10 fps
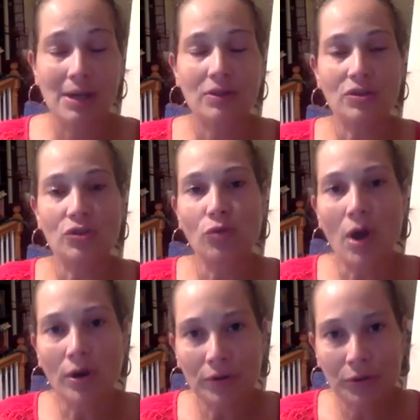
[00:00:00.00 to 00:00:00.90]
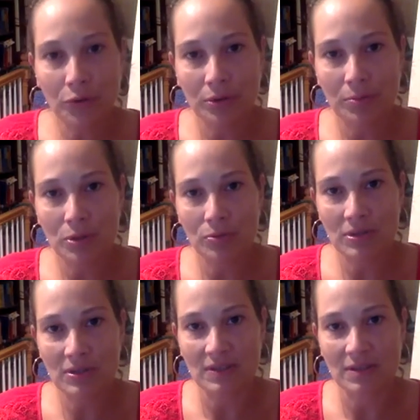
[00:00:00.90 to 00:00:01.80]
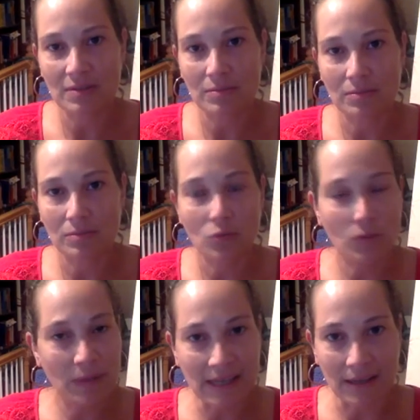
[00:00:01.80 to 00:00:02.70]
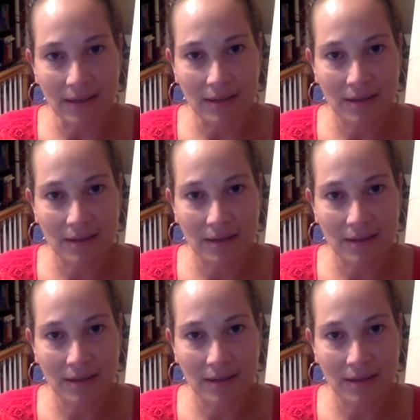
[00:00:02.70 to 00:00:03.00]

the stronger your immune system will be.